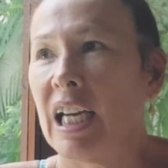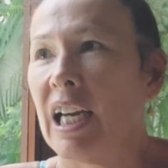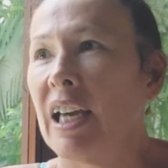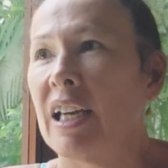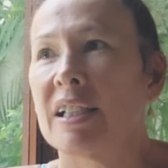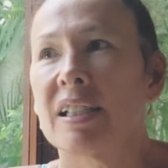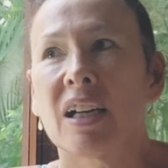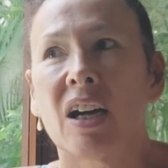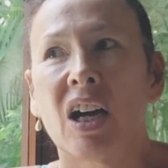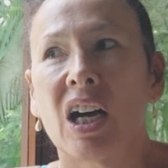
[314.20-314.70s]

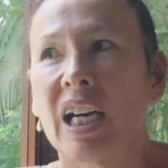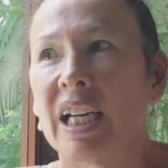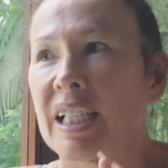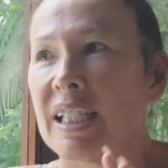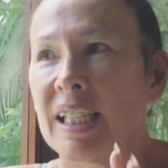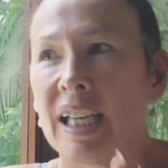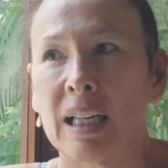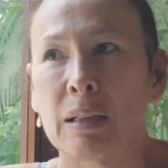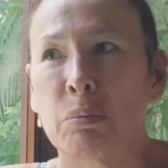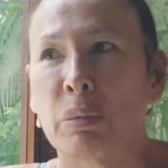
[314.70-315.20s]
as I
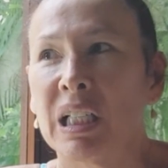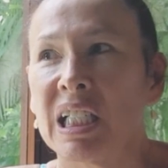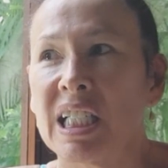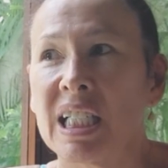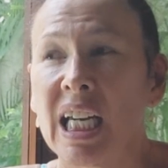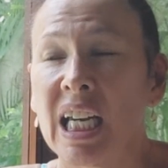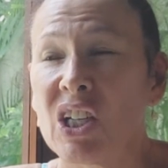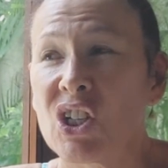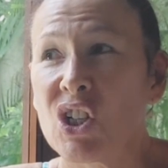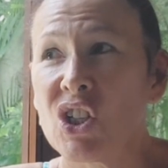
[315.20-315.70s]
sat in
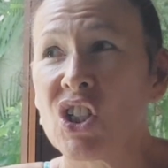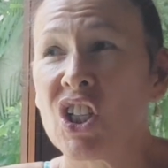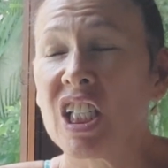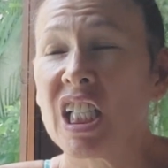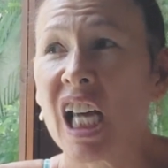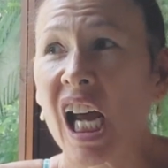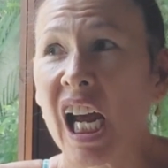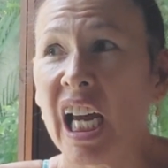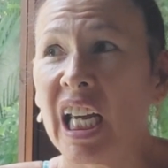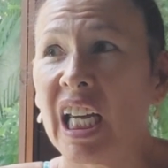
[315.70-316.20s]
meditation
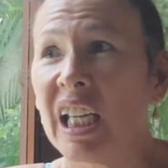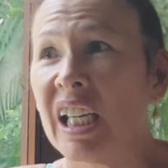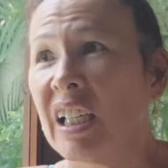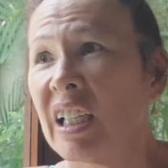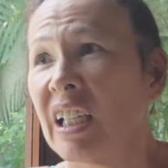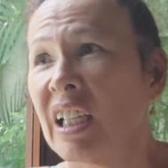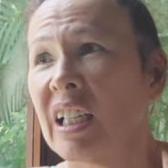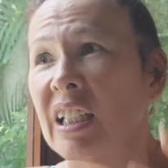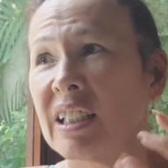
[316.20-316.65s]
today,